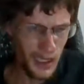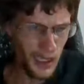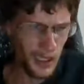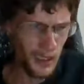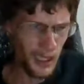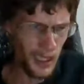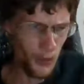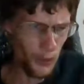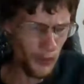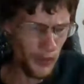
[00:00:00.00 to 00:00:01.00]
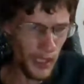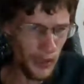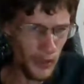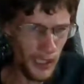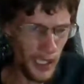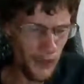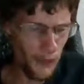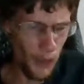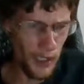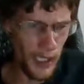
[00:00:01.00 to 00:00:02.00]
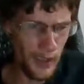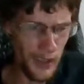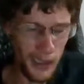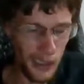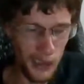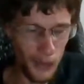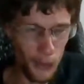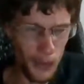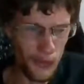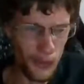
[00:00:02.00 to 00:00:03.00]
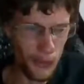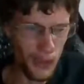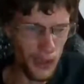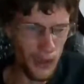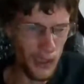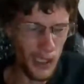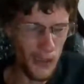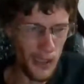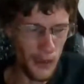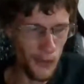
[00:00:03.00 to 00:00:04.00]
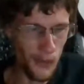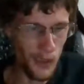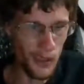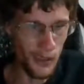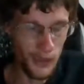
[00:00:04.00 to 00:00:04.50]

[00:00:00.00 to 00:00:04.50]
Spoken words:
Because I got one for like 4 days ago, then one from yesterday morning.